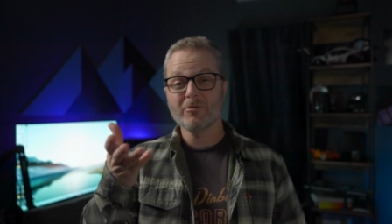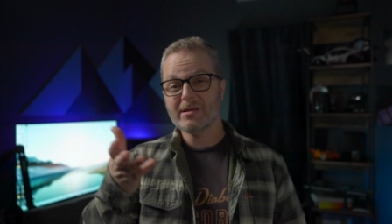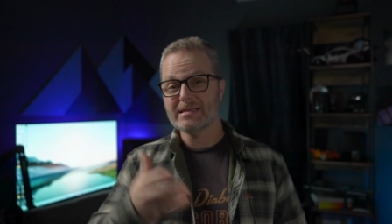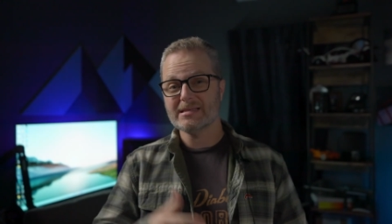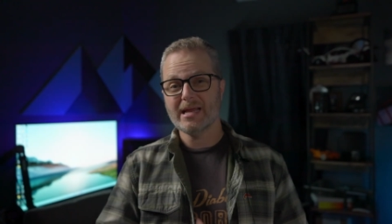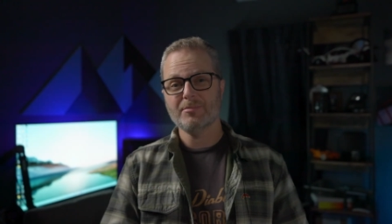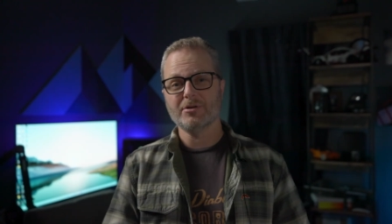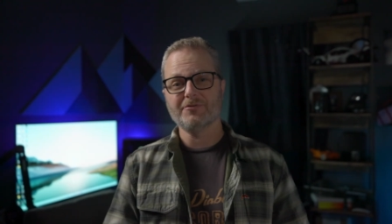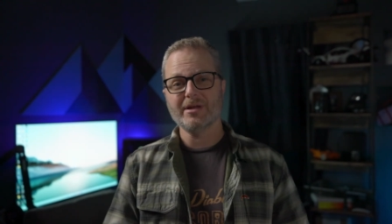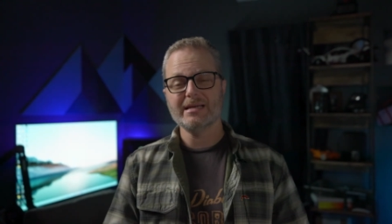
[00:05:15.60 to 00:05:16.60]
stable
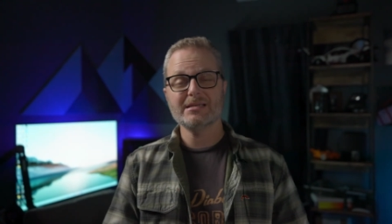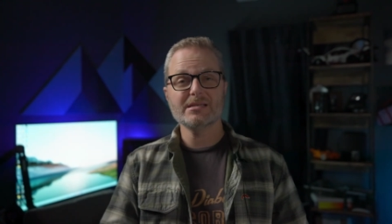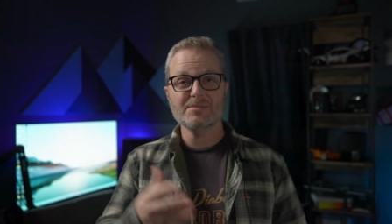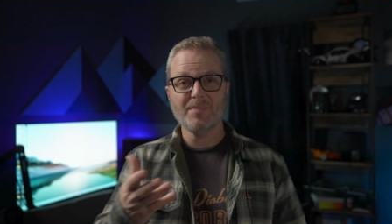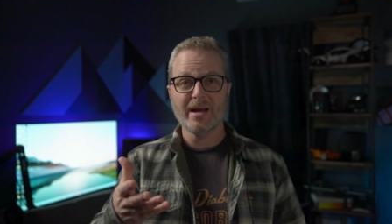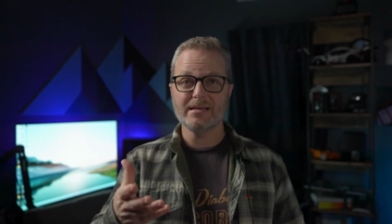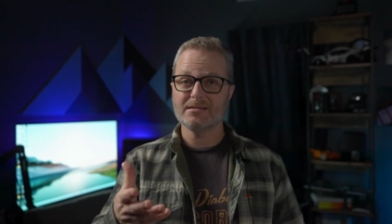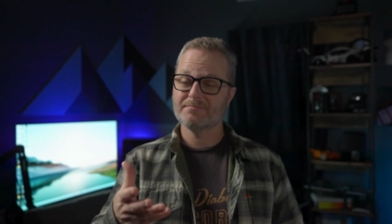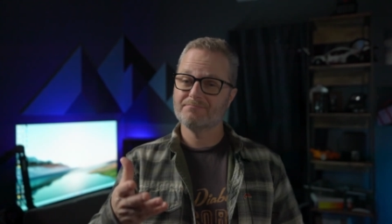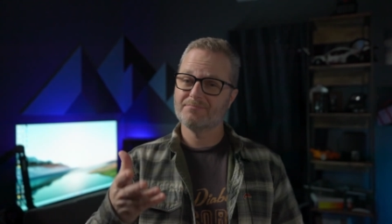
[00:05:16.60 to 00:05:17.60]
of late, despite
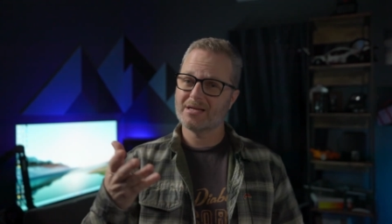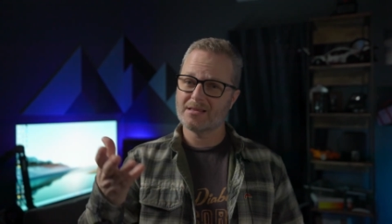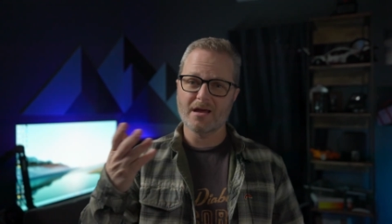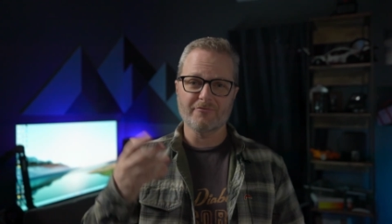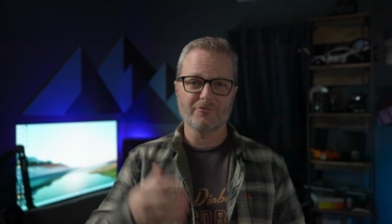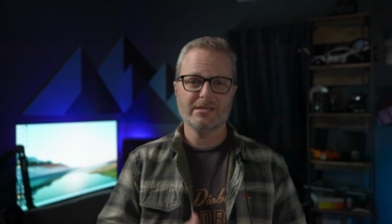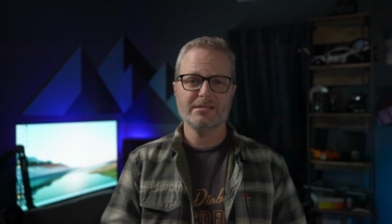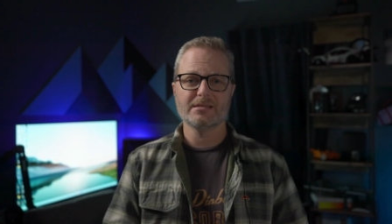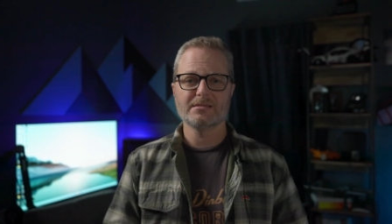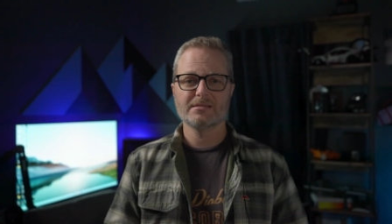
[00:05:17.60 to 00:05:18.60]
a lot of releases.